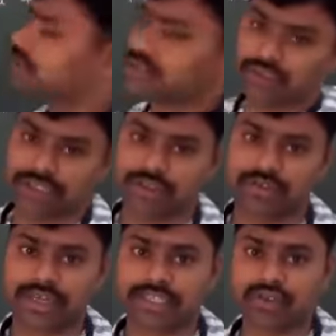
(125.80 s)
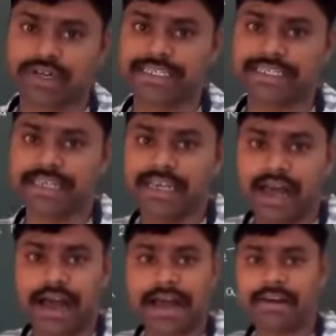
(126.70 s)
they are used. Okay, students.
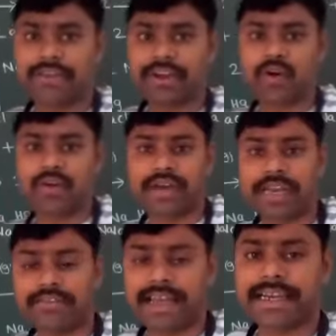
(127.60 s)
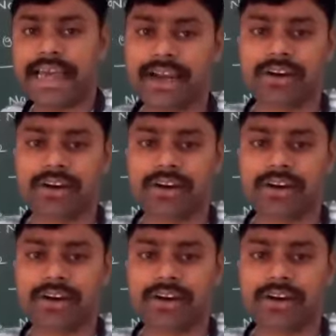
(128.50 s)
We know very well in